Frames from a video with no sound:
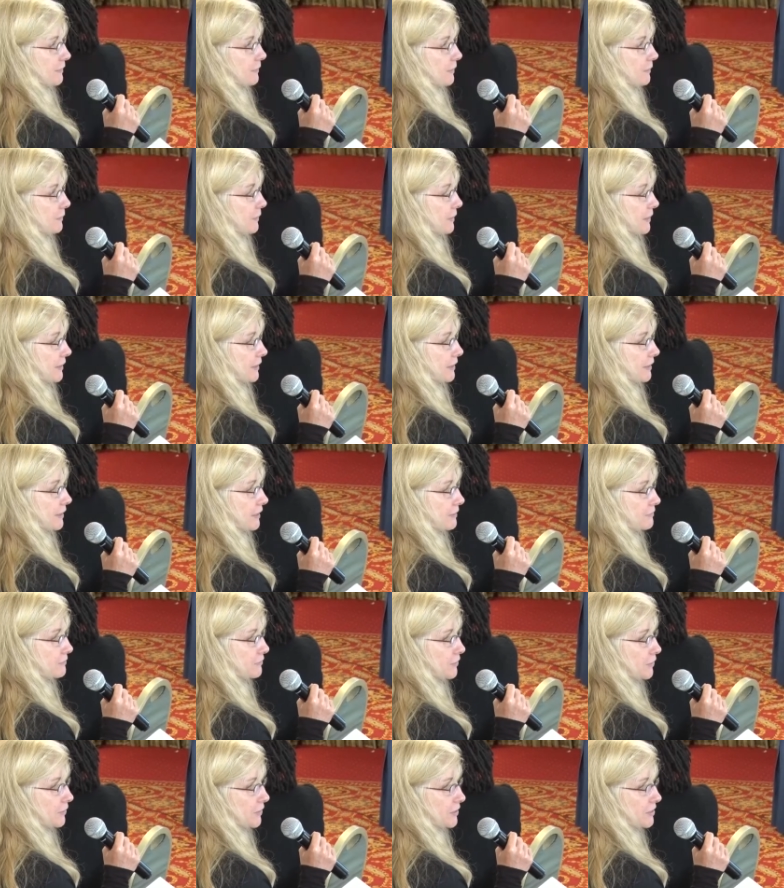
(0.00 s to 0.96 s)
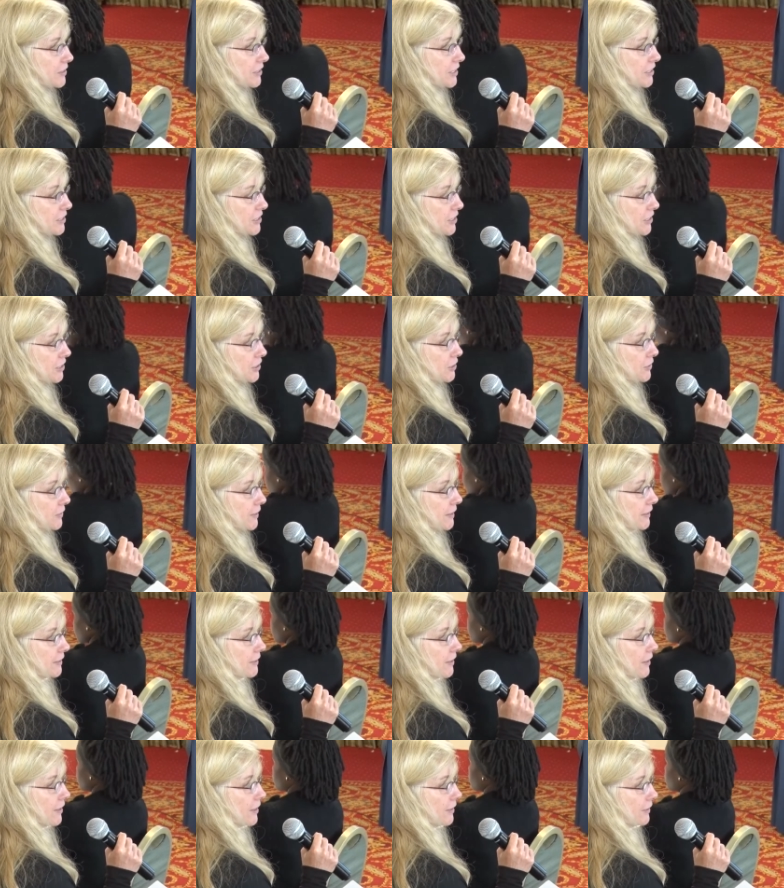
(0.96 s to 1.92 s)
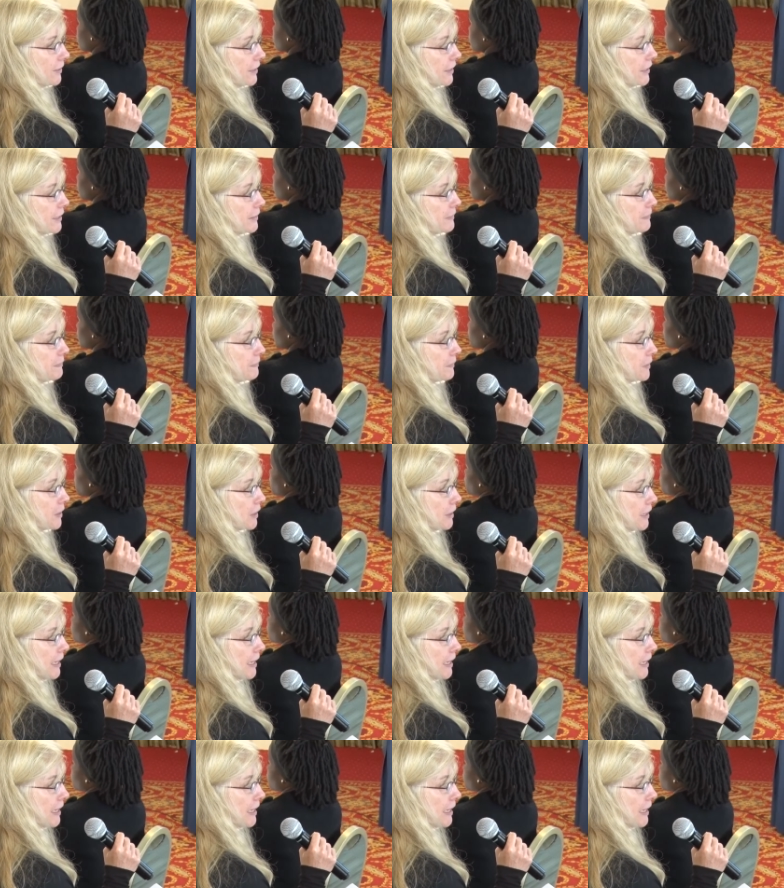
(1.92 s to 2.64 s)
And we're really looking forward to continuing our um,